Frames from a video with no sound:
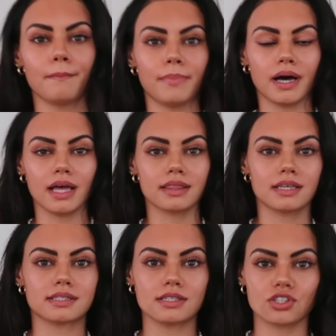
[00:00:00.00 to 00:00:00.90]
but
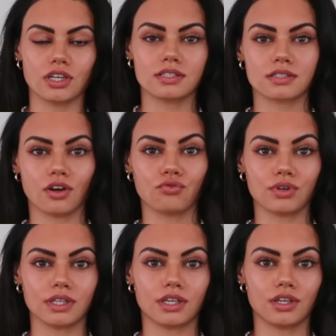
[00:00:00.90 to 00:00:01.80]
this is just a
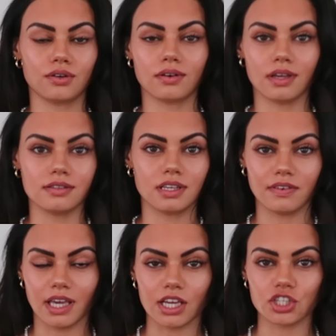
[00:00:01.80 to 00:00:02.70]
really cute, easy
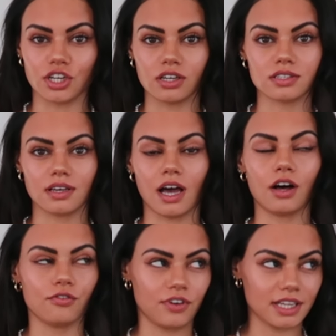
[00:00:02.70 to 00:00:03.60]
vacation
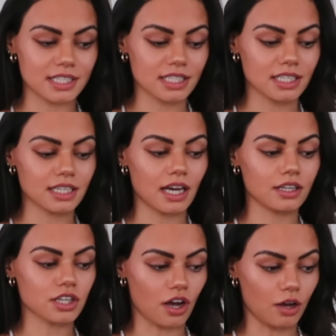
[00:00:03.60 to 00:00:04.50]
outfit
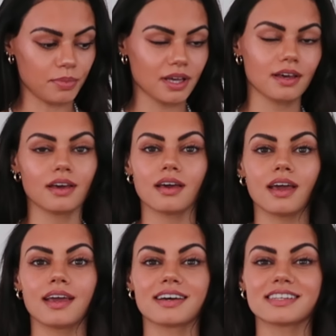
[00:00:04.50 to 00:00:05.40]
top.
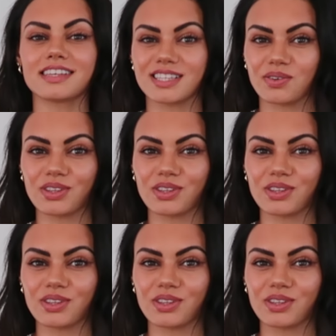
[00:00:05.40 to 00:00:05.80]
And this